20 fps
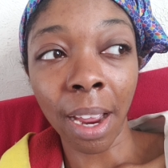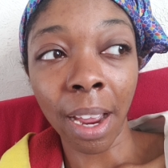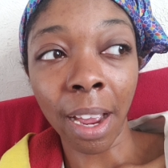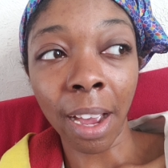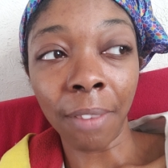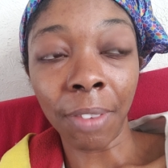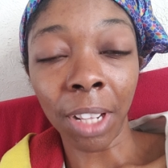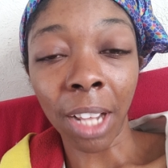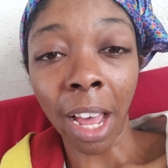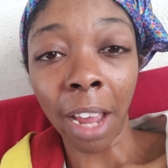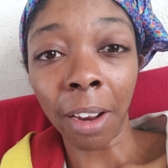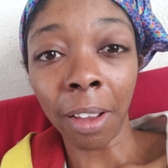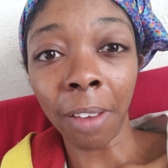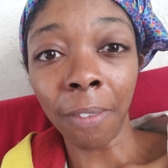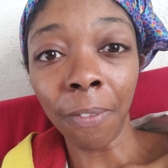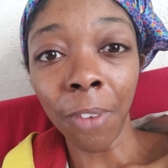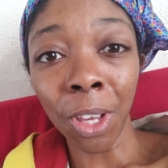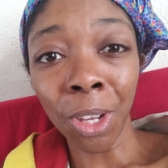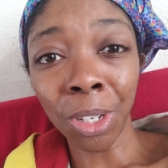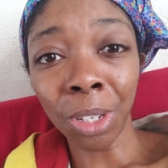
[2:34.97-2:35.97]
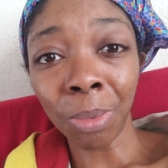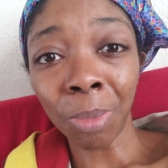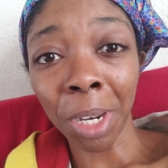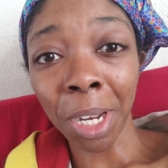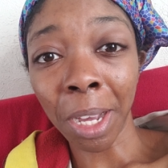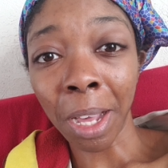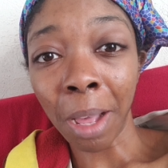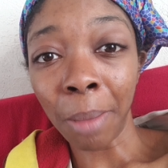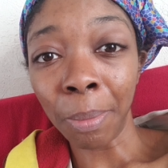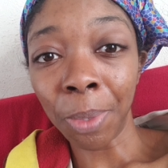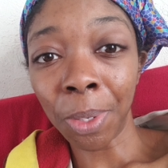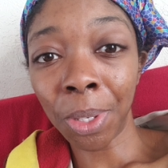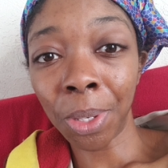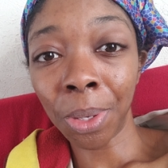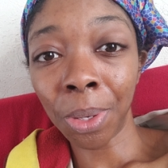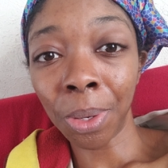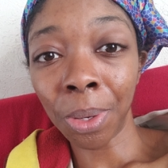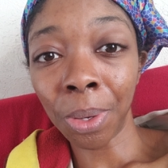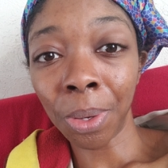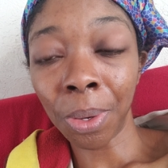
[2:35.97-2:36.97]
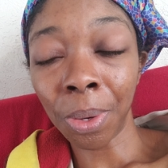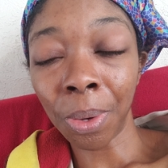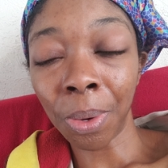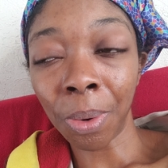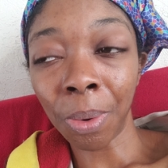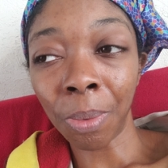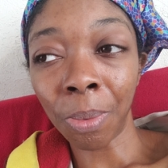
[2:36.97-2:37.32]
have a lot of confusion when it comes to